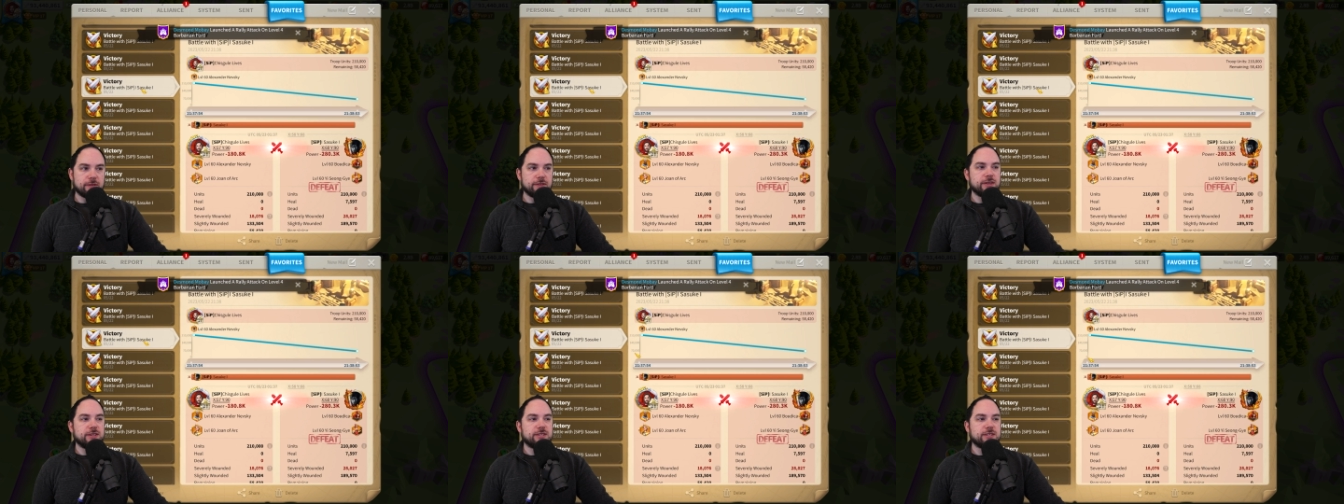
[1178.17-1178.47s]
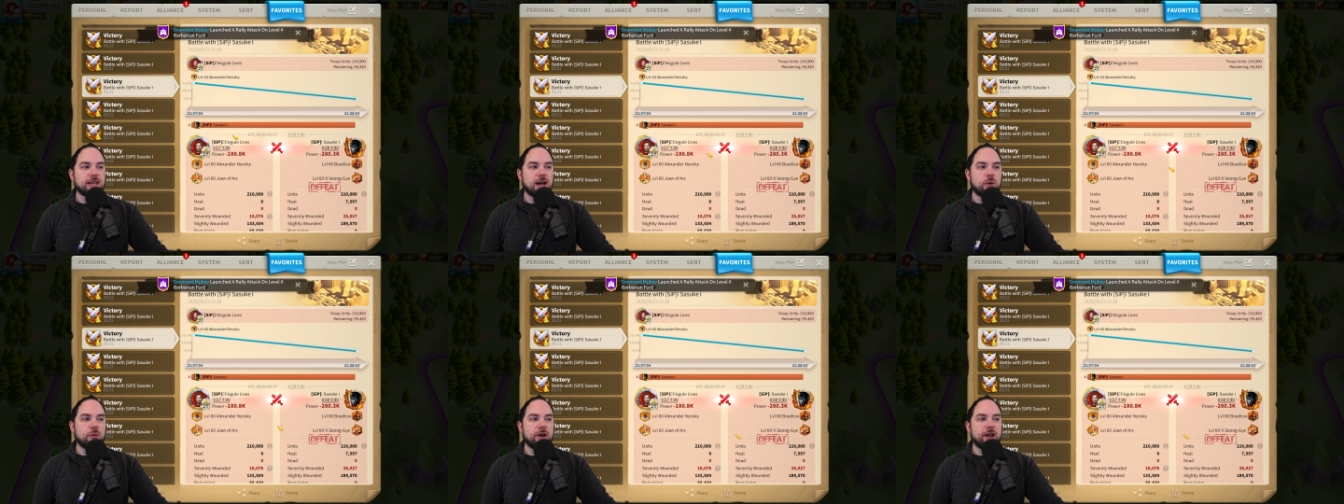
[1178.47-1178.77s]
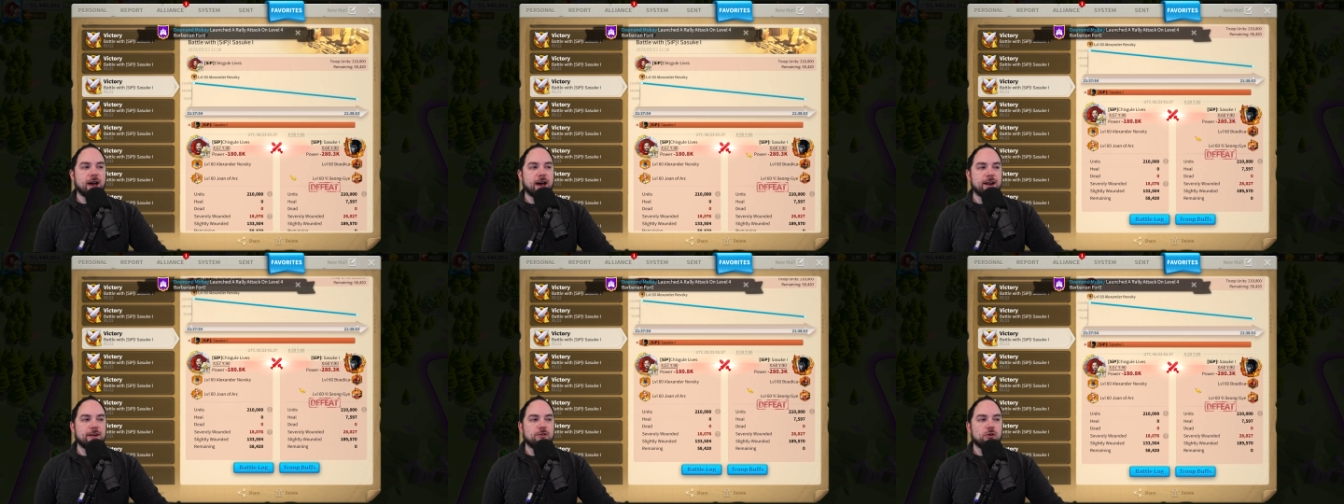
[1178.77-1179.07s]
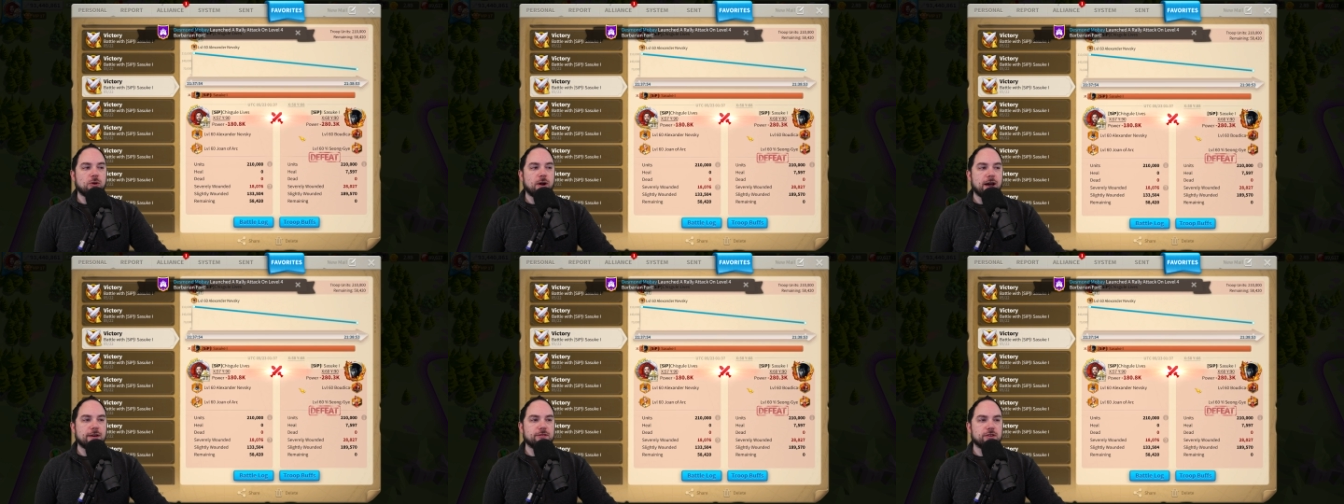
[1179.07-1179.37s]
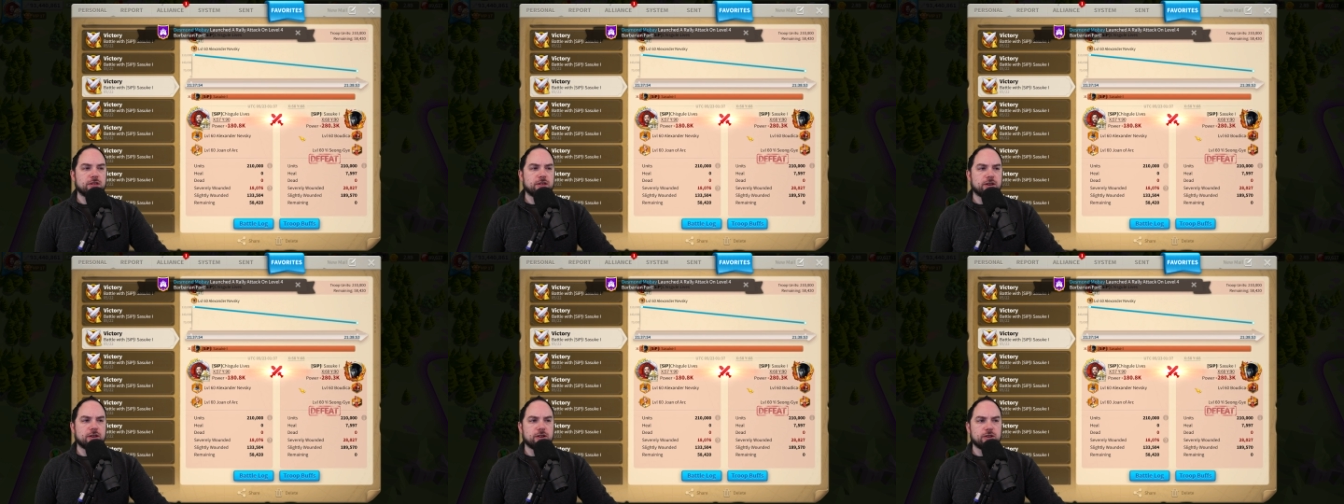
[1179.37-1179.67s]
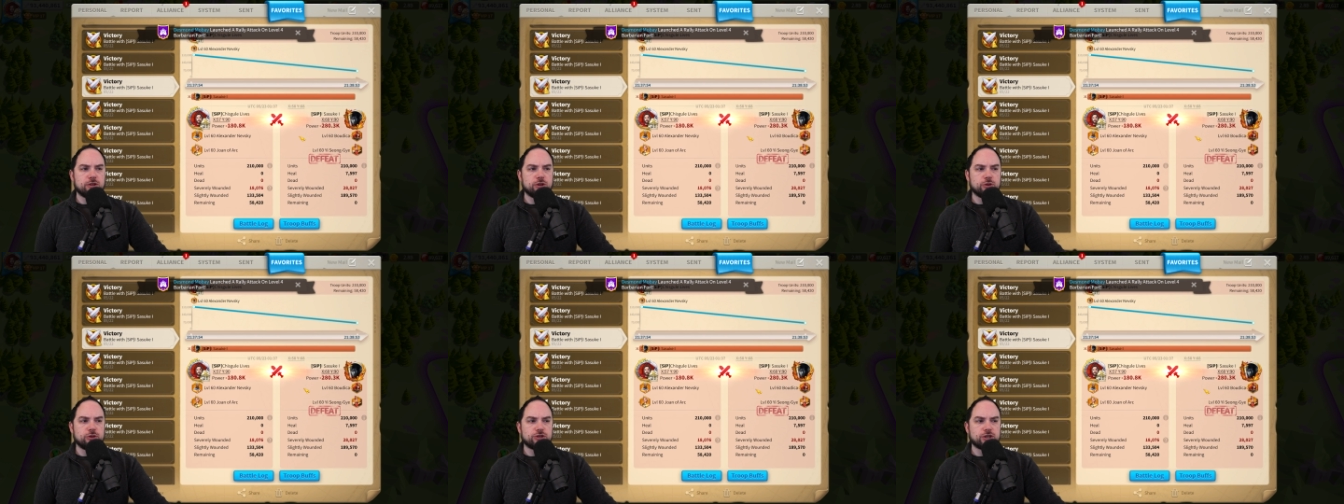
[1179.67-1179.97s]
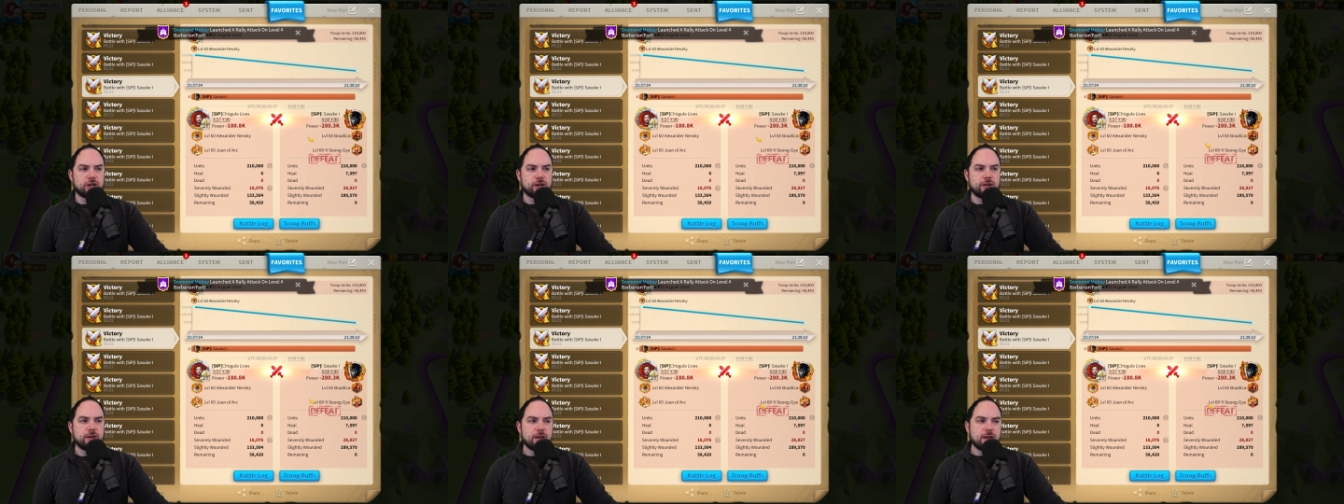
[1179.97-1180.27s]
And this is how we kind of arrived at the
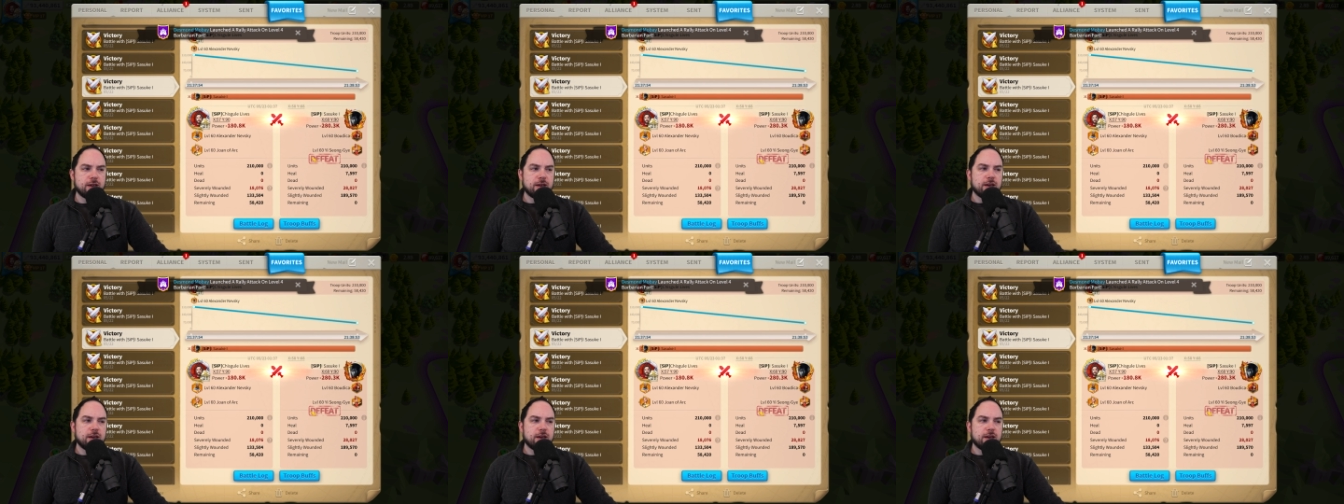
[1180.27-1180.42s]
conclusion